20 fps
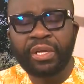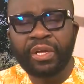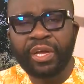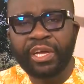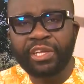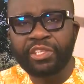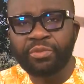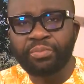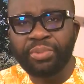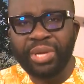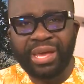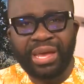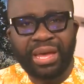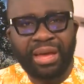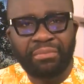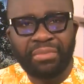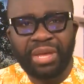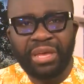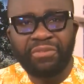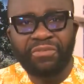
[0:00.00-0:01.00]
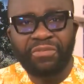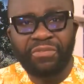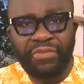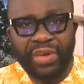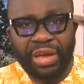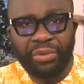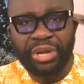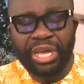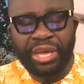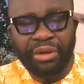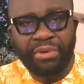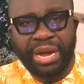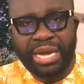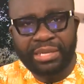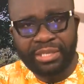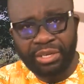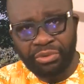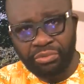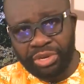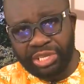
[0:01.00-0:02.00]
It's becoming very
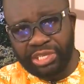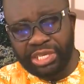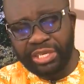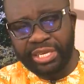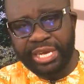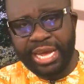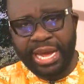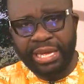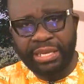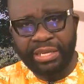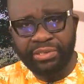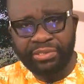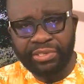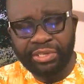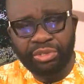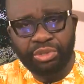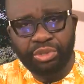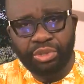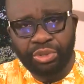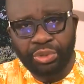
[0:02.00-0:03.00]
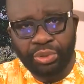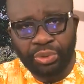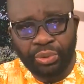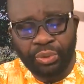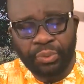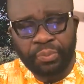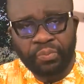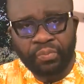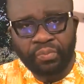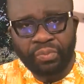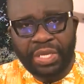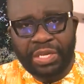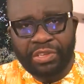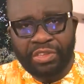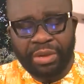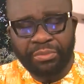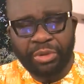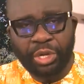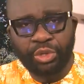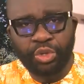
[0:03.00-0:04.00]
erratic. Recently, I listened to
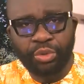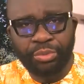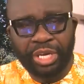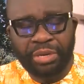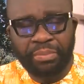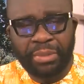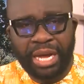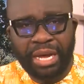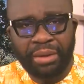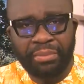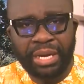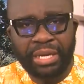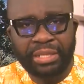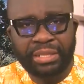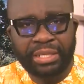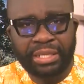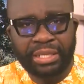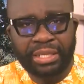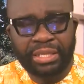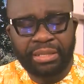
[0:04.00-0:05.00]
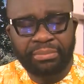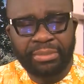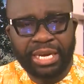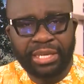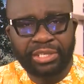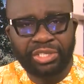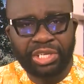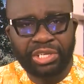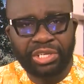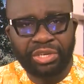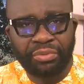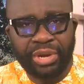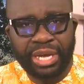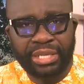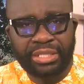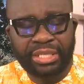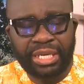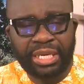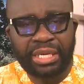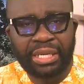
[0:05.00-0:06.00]
Samuel Dubik Mahama, the, the managing
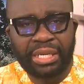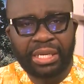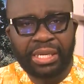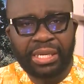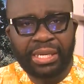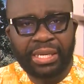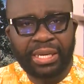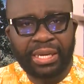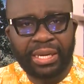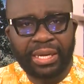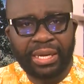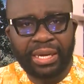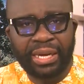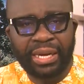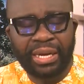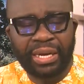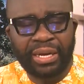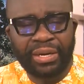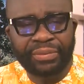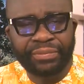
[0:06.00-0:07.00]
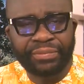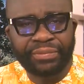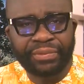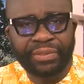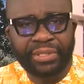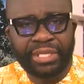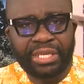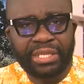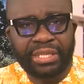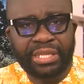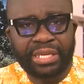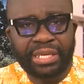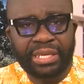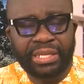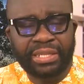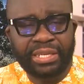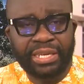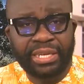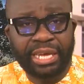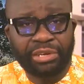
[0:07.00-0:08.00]
director uh, of the,
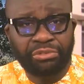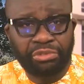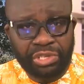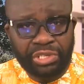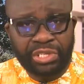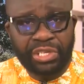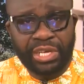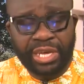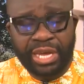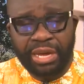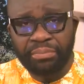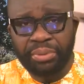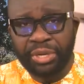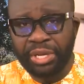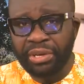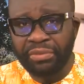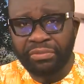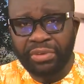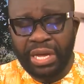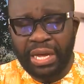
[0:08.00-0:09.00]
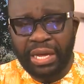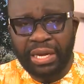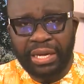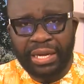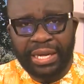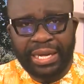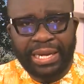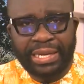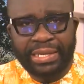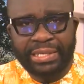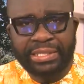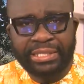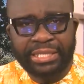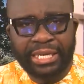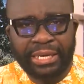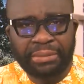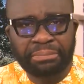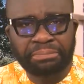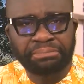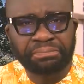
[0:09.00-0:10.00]
the electricity company of Ghana. And
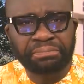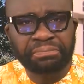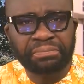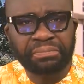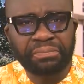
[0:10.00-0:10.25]
um,